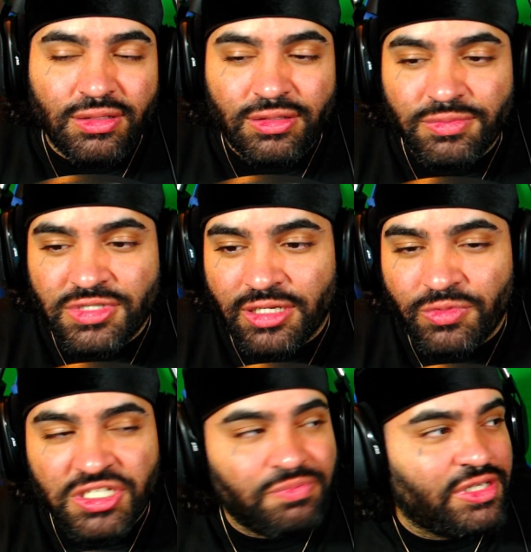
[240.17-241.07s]
You know I'm saying
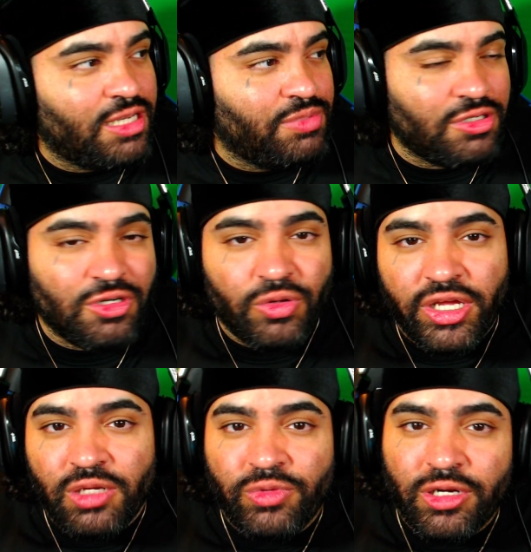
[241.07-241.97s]
we should be able to go
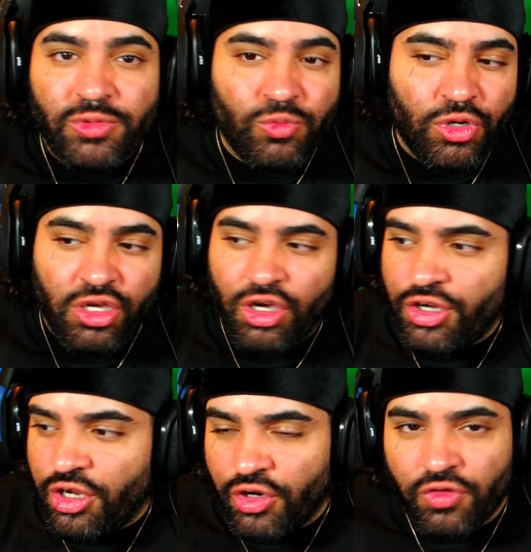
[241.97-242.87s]
anywhere we want
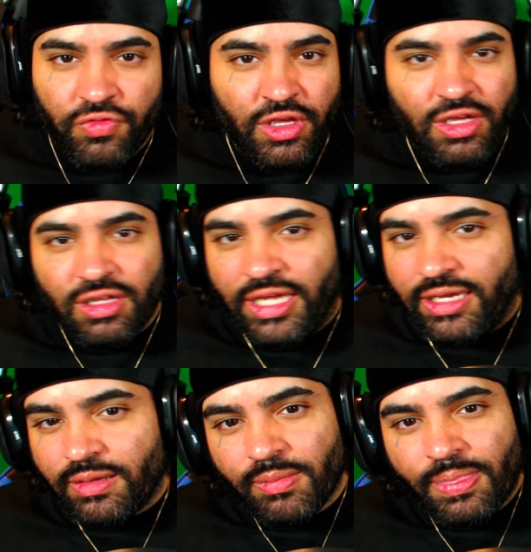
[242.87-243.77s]
on earth.
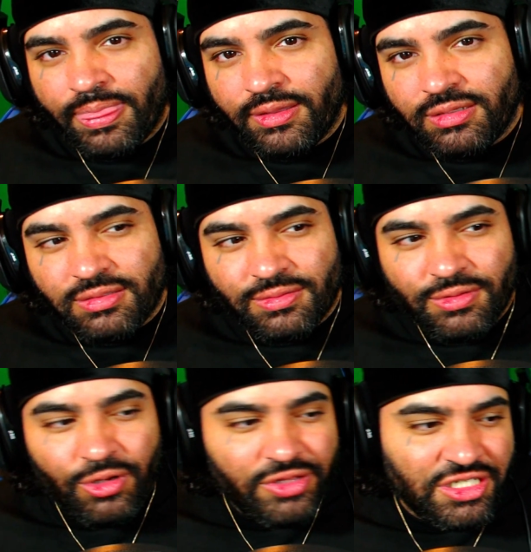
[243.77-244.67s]
Like
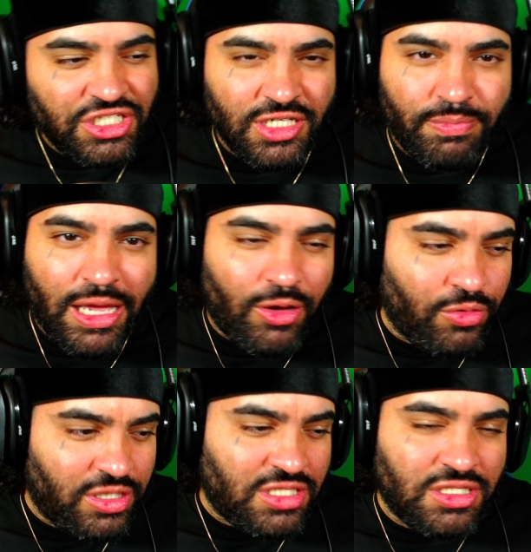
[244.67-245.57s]
all this shit about
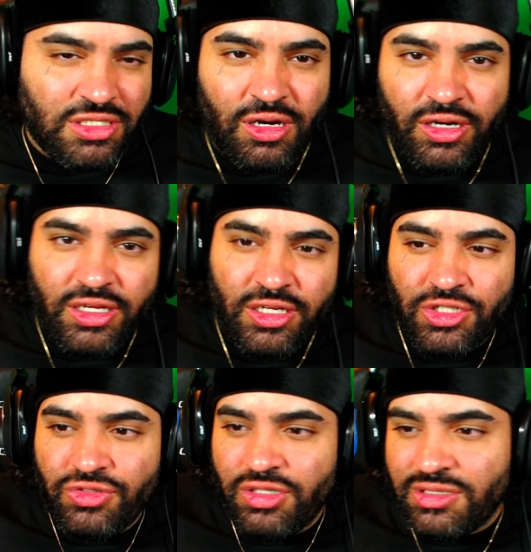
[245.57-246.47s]
oh this is our
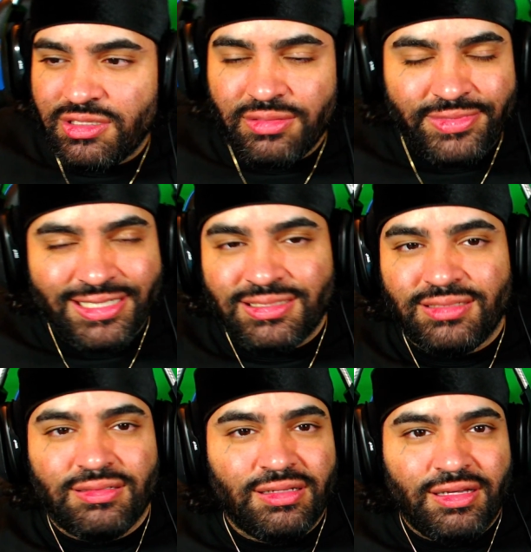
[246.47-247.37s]
country this is
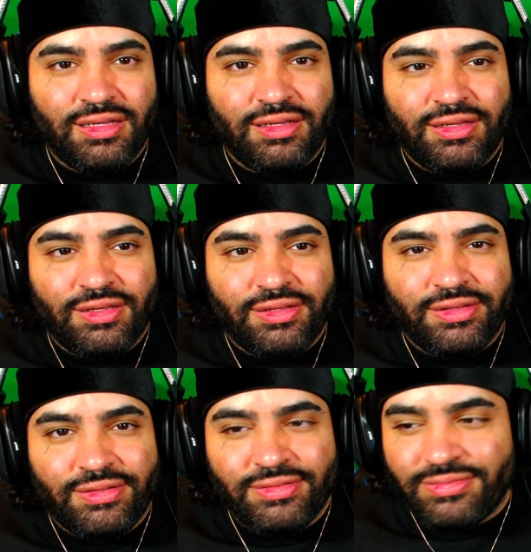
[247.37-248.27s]
listen
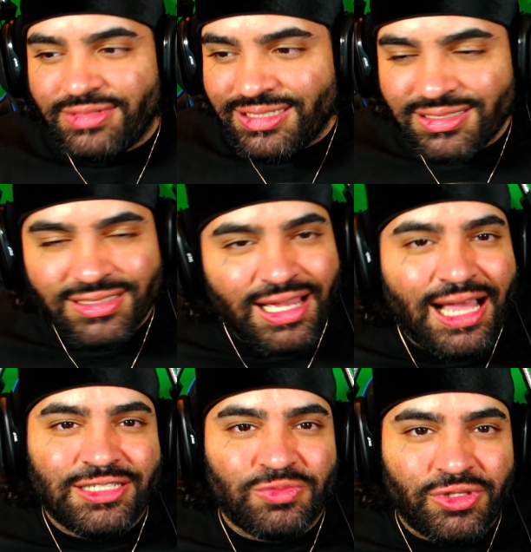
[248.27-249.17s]
this is
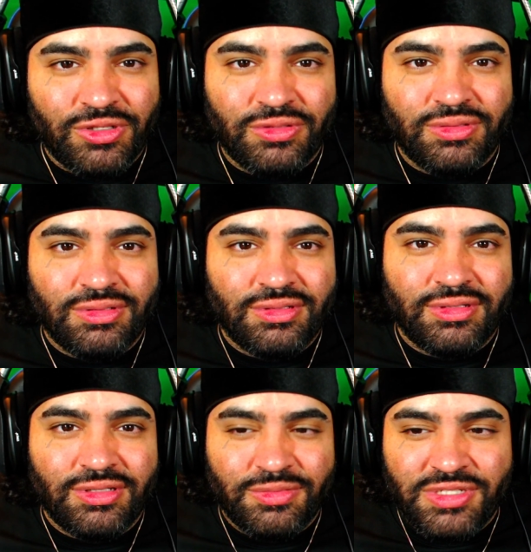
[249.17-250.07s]
god's world
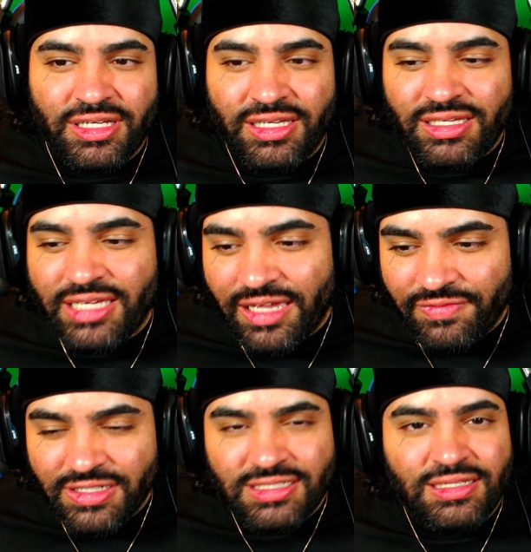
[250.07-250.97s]
you know i'm saying he gave
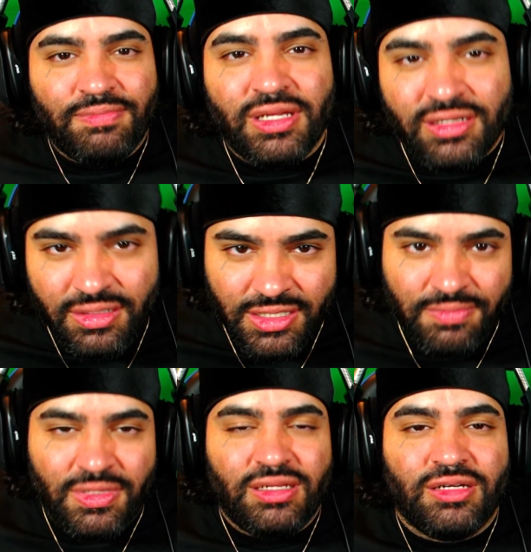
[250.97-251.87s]
us domin-
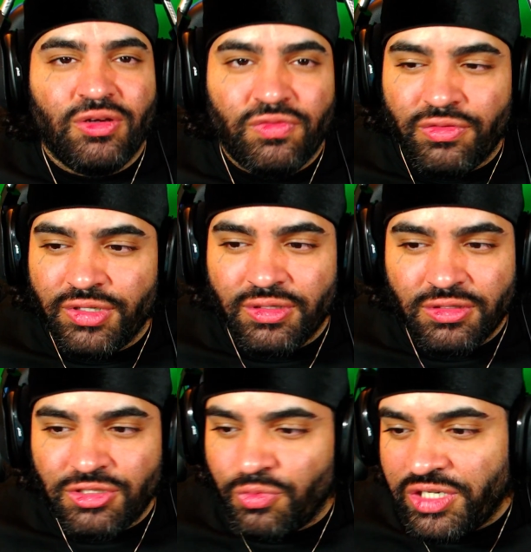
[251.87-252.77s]
dominion over it
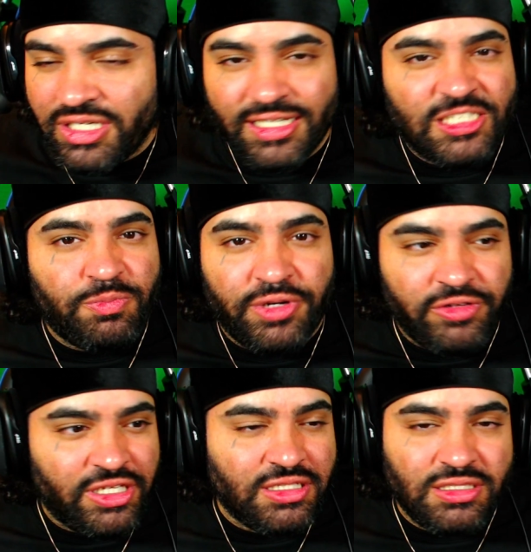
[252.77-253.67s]
so we could
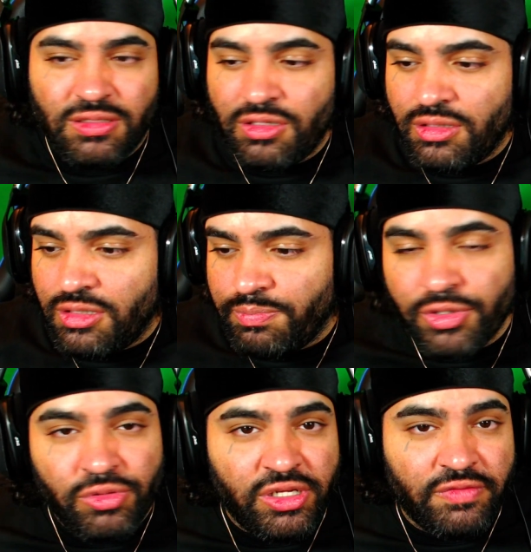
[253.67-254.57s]
experience the
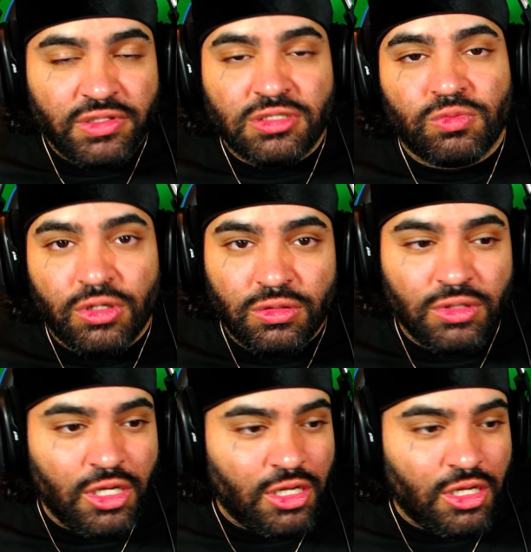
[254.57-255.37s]
beauty of this world